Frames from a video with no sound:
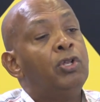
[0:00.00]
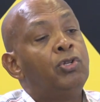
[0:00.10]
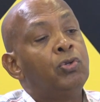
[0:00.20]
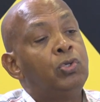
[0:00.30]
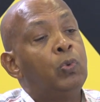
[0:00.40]

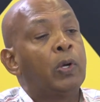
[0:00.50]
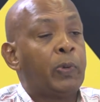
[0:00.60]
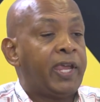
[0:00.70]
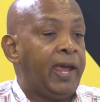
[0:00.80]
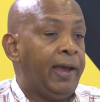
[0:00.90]
to do what
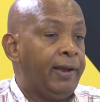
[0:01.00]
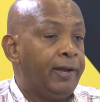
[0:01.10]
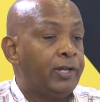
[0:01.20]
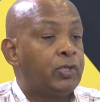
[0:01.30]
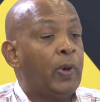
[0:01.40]
we
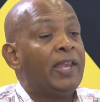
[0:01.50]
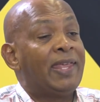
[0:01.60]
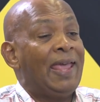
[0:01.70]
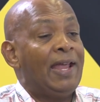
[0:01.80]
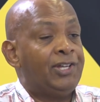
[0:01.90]
can to
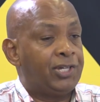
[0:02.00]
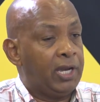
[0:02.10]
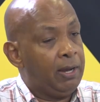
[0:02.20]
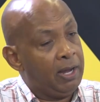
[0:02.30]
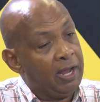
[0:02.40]
engage
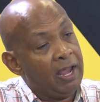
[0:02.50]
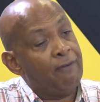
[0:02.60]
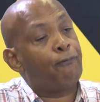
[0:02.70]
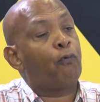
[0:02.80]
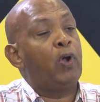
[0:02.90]
a, a, a
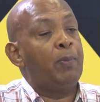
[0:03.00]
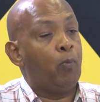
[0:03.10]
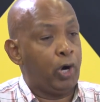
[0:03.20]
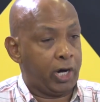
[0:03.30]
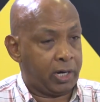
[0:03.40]

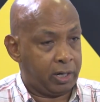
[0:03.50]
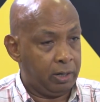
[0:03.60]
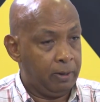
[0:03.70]
framework,